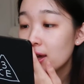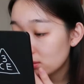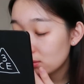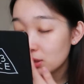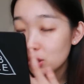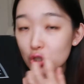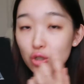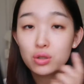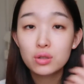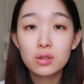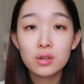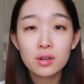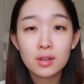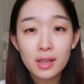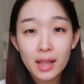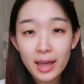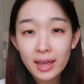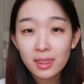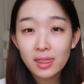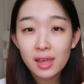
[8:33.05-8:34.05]
which look
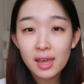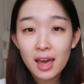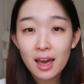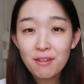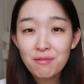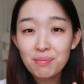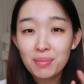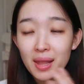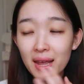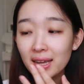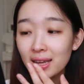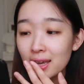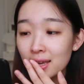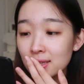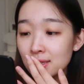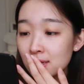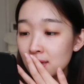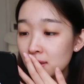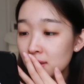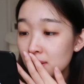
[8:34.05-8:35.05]
like they have
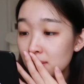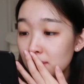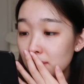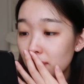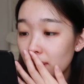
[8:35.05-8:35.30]
blackheads in them,